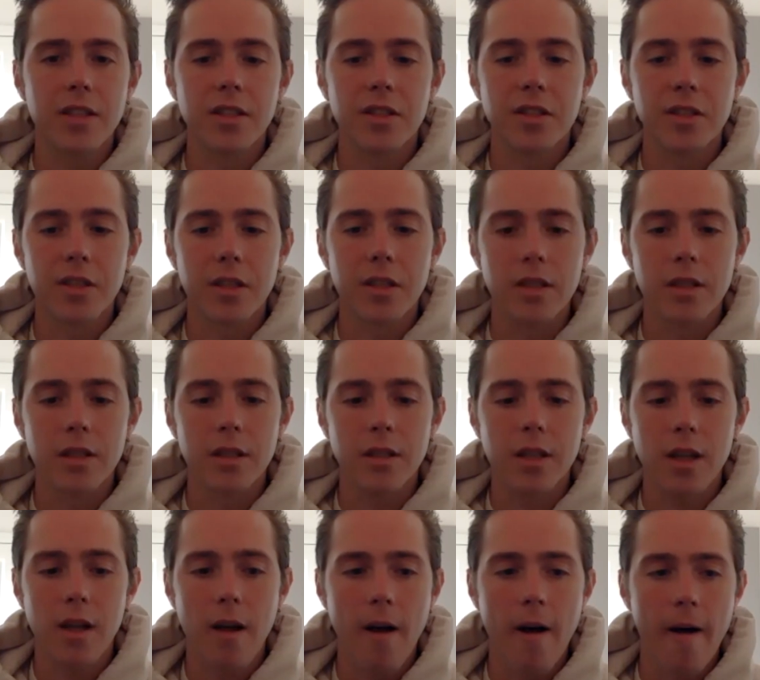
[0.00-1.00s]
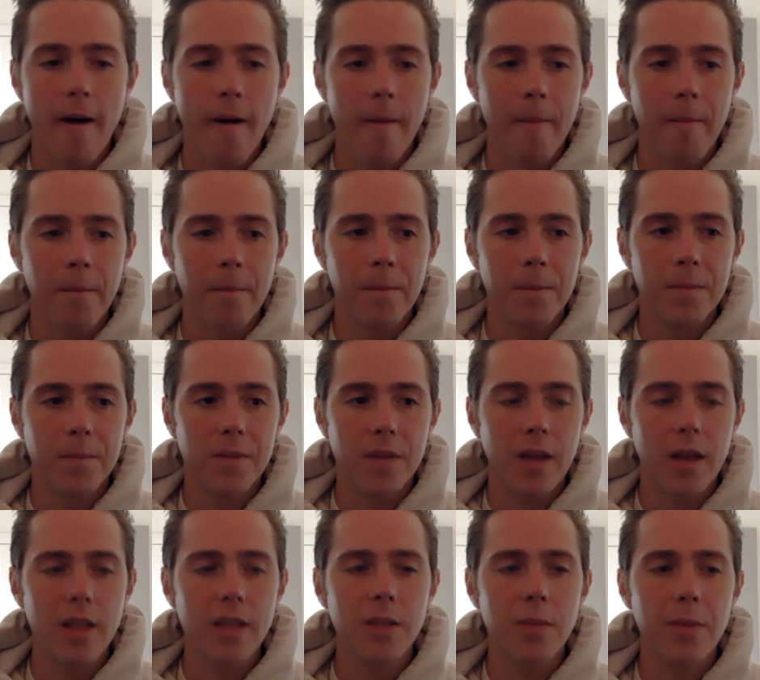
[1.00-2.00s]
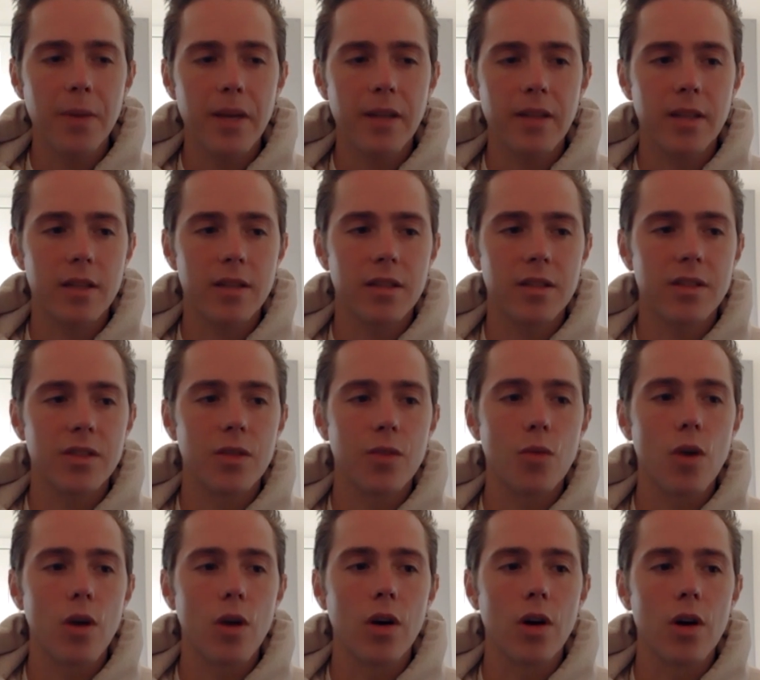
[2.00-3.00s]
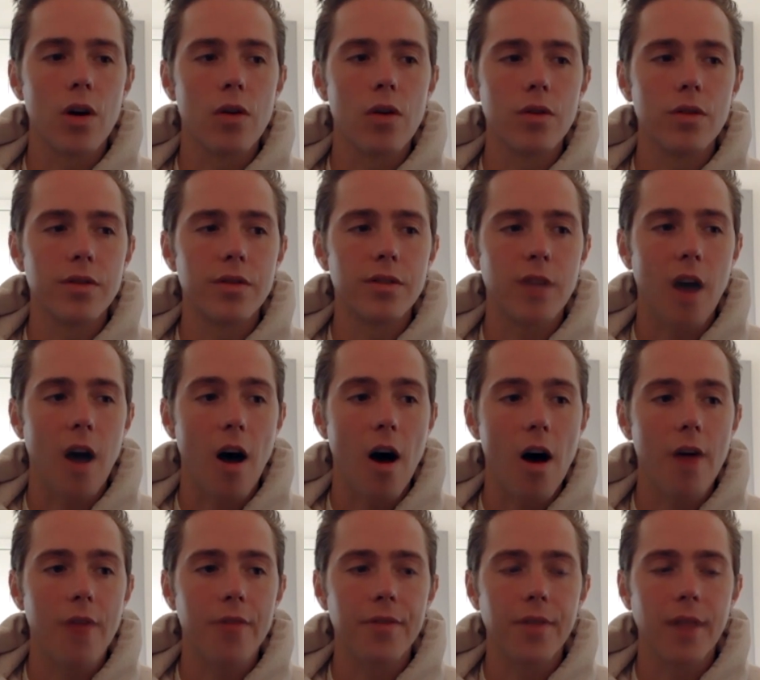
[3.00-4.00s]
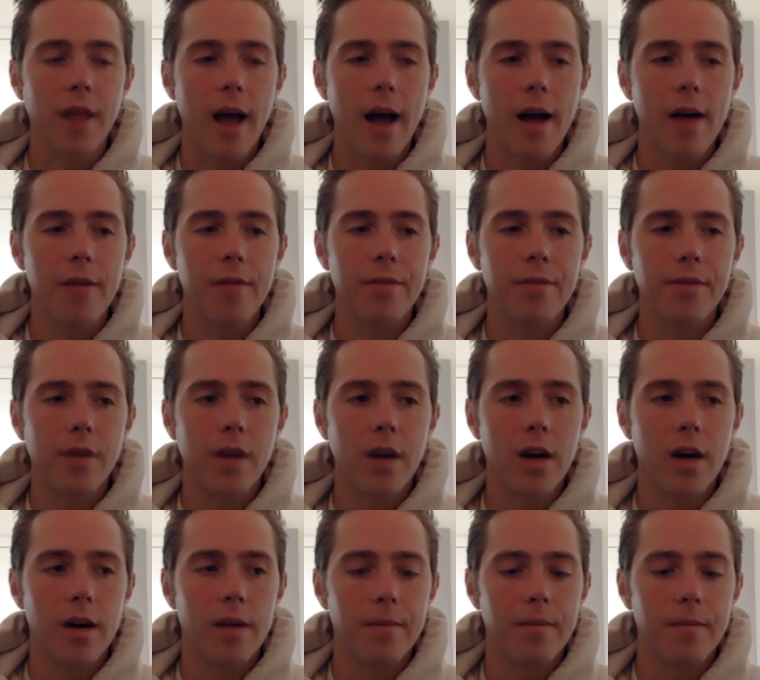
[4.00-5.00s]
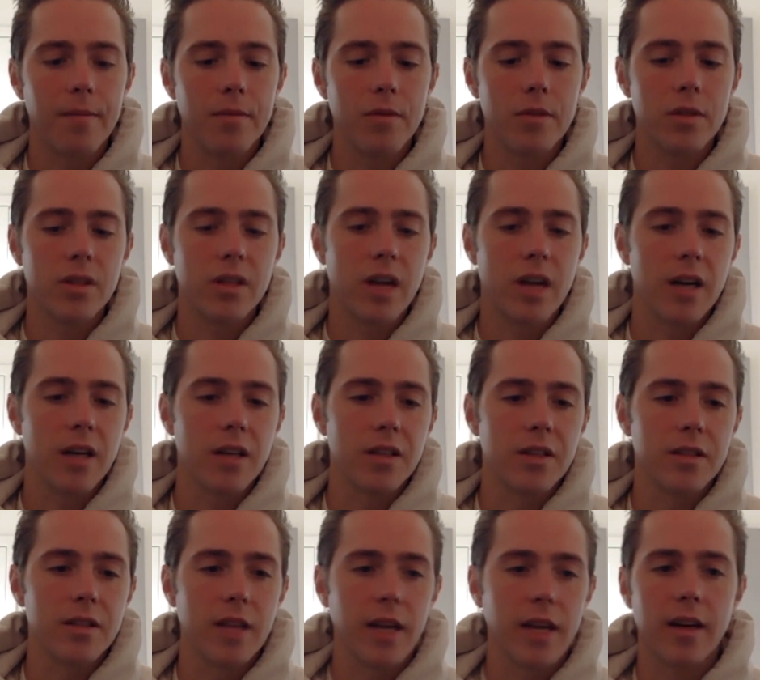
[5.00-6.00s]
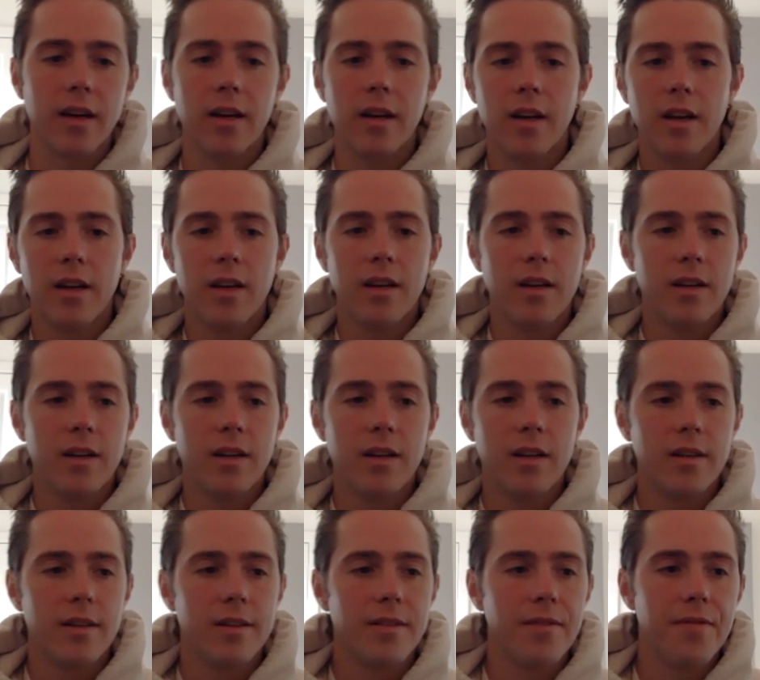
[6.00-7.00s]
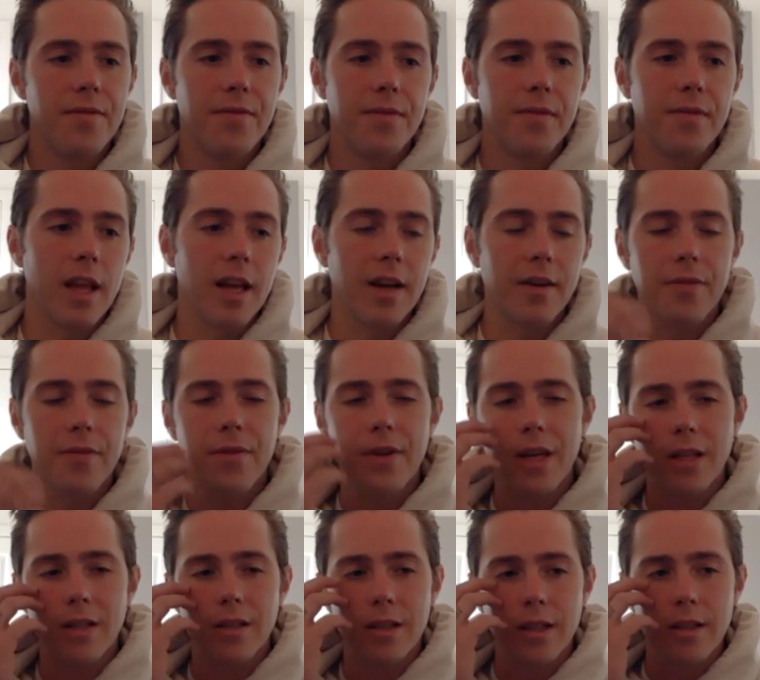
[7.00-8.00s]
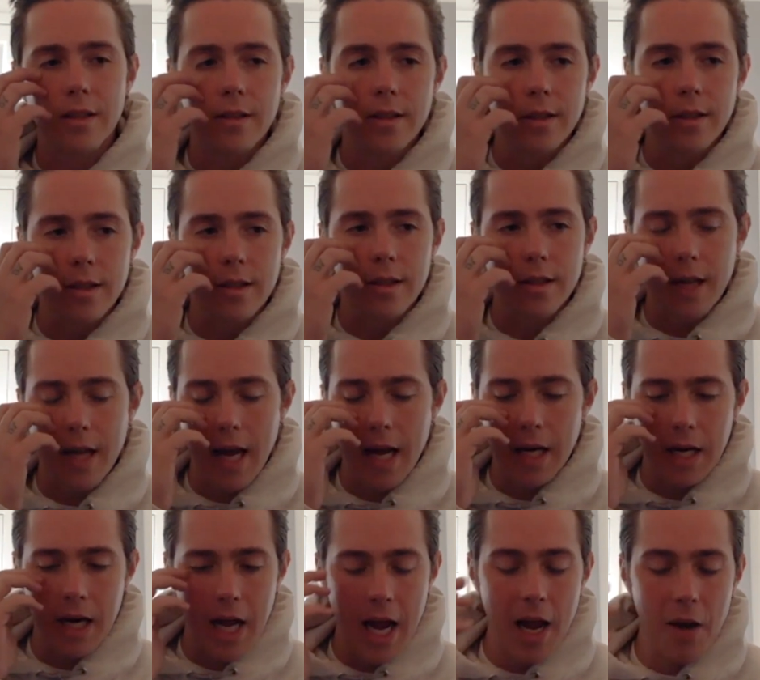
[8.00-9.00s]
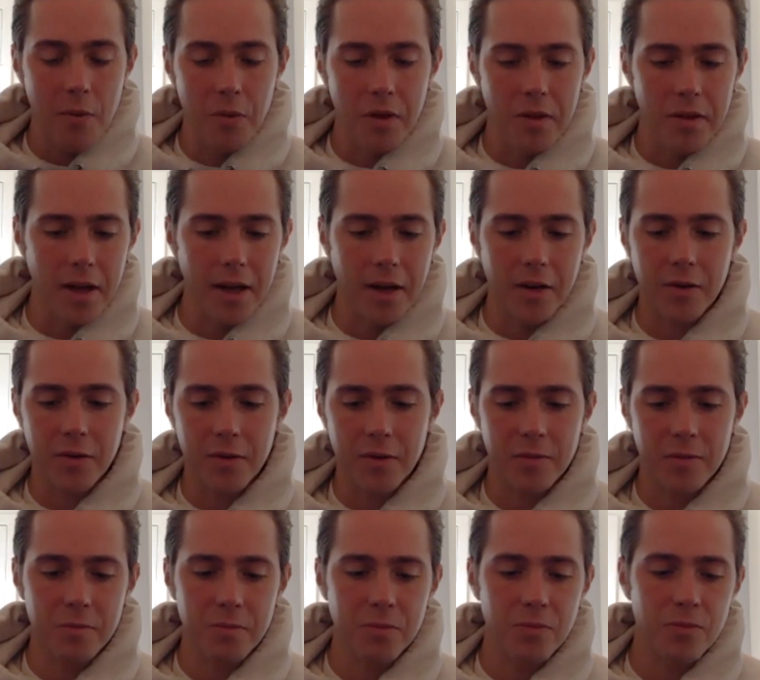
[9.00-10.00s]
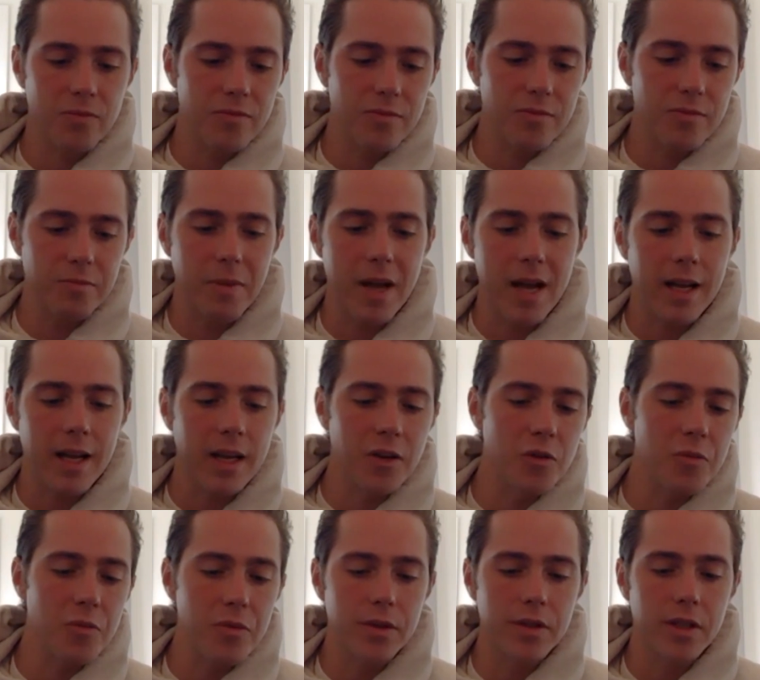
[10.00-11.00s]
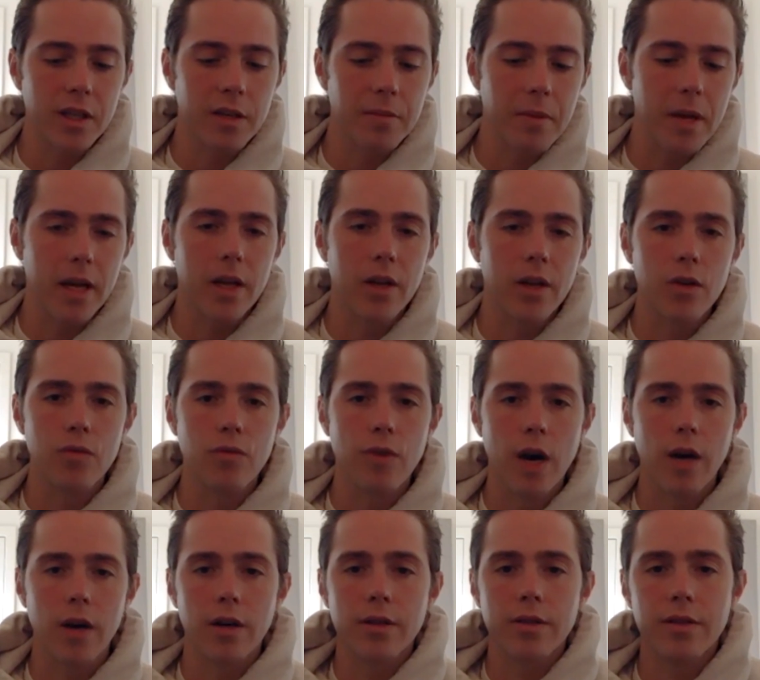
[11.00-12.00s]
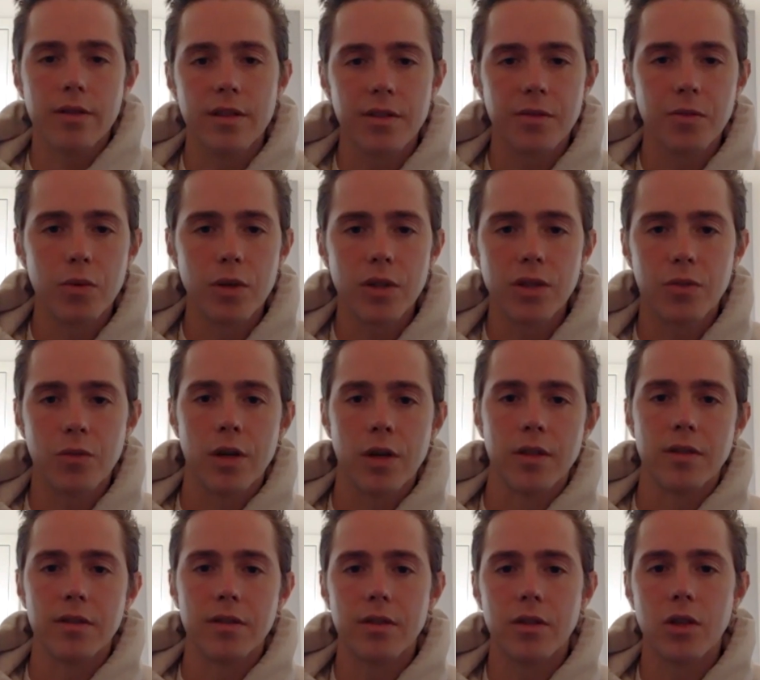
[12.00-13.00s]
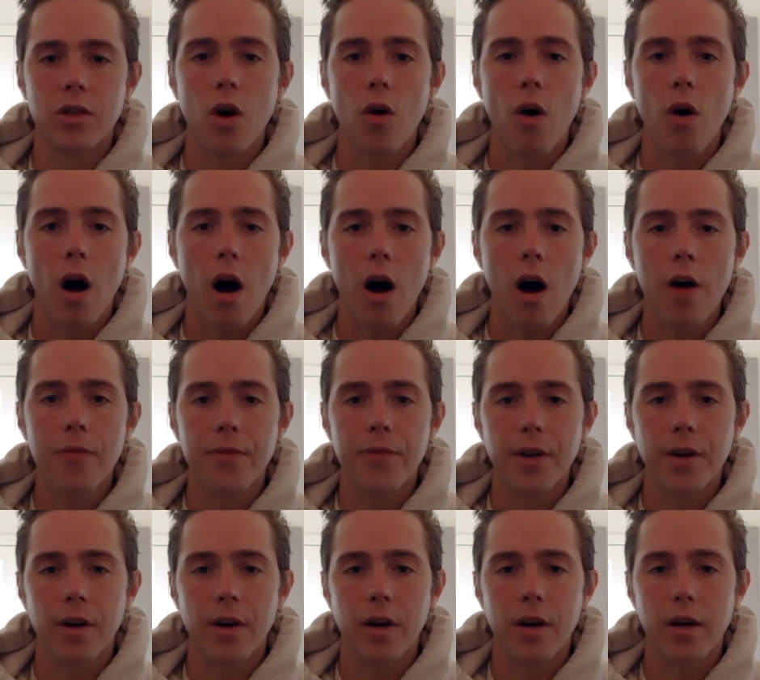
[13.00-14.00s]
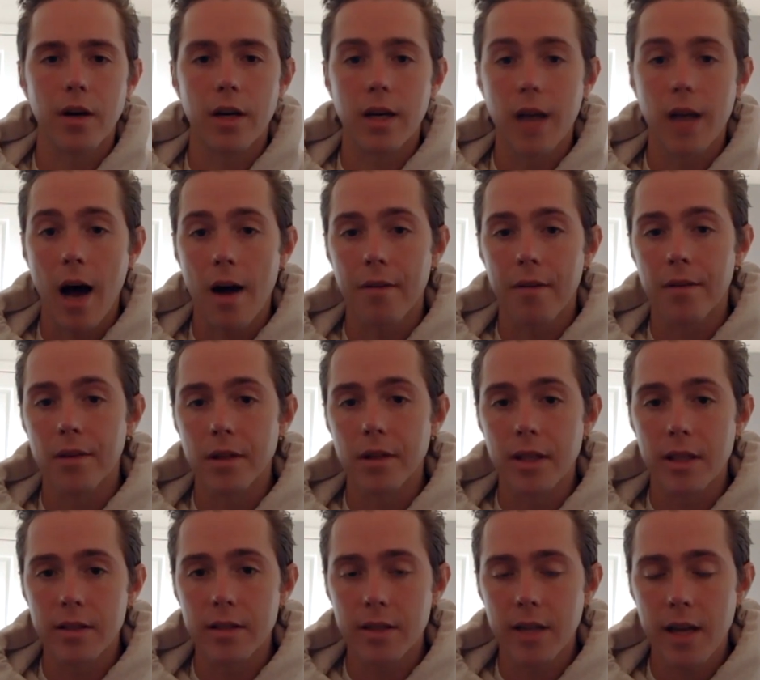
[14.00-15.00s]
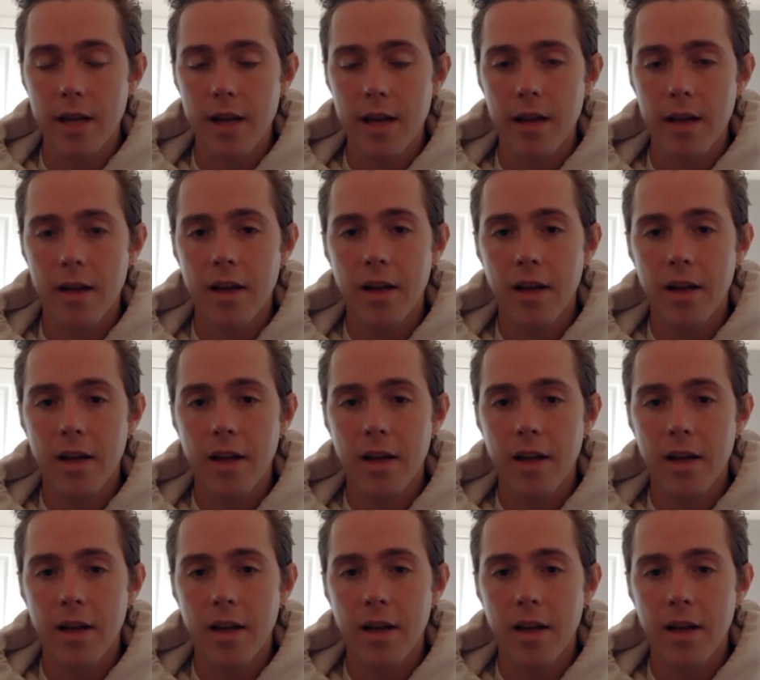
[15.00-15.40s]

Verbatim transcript: to, I like to pay attention to what goes off live, which kind of just like feeds into hand in hand with like making new music and making new records. 'Cause which ones go off that are not released yet,